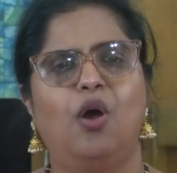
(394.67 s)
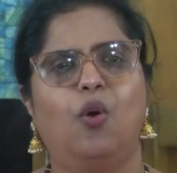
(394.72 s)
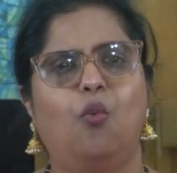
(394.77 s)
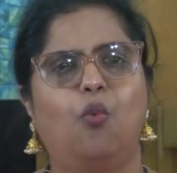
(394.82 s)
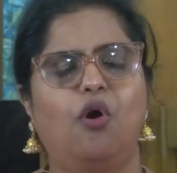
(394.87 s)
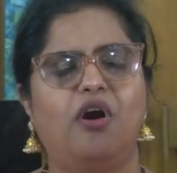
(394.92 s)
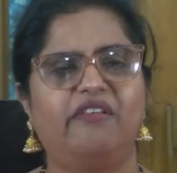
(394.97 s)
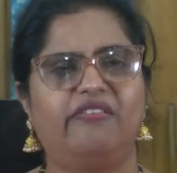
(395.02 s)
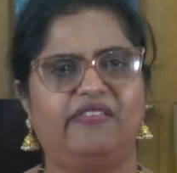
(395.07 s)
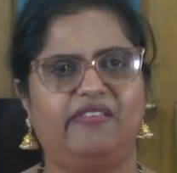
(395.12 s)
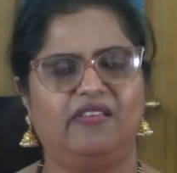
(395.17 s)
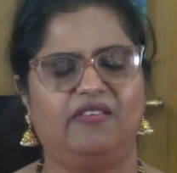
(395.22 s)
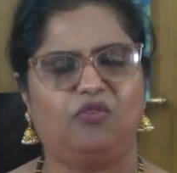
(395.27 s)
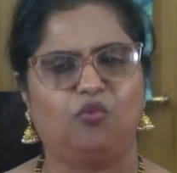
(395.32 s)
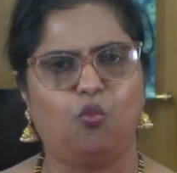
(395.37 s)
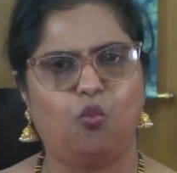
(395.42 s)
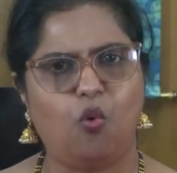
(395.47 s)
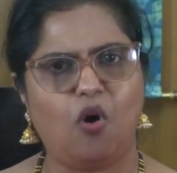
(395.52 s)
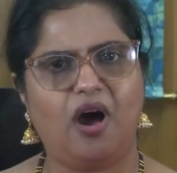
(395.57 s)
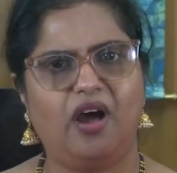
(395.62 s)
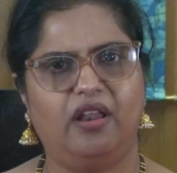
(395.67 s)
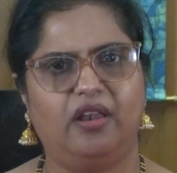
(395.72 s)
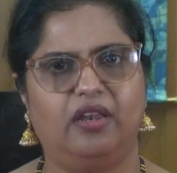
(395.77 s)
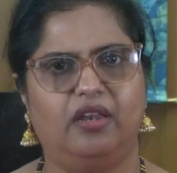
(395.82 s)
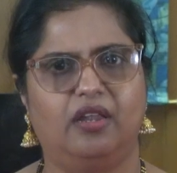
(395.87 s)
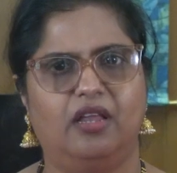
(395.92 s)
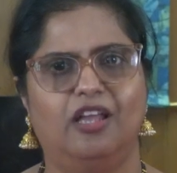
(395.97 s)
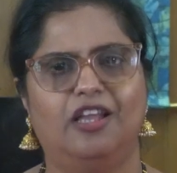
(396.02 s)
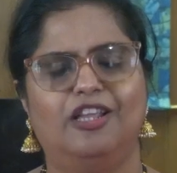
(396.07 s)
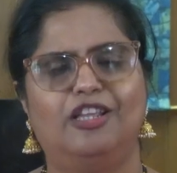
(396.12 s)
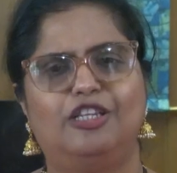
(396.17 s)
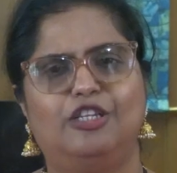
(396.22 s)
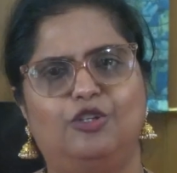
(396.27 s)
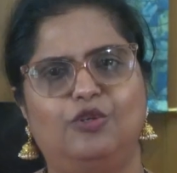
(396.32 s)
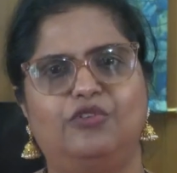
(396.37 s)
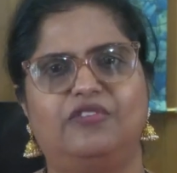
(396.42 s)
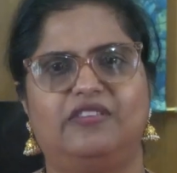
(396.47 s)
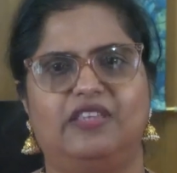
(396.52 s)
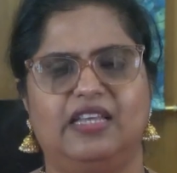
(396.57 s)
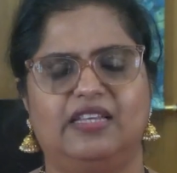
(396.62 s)
verses 1
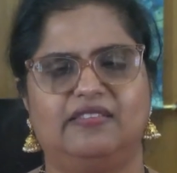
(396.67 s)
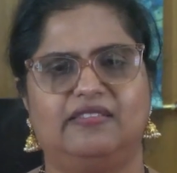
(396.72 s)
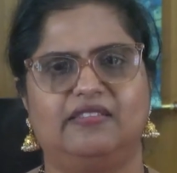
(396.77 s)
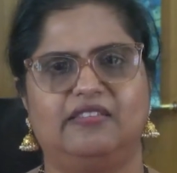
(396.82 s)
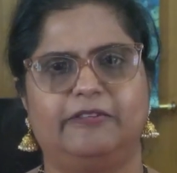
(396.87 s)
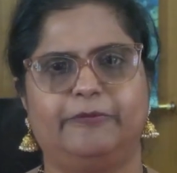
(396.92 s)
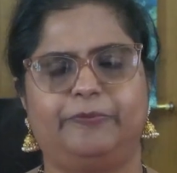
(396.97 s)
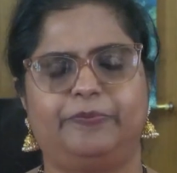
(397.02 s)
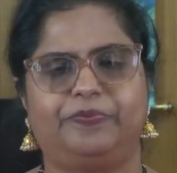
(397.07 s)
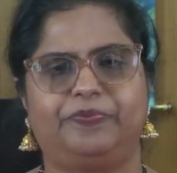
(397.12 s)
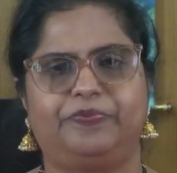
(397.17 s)
to 6.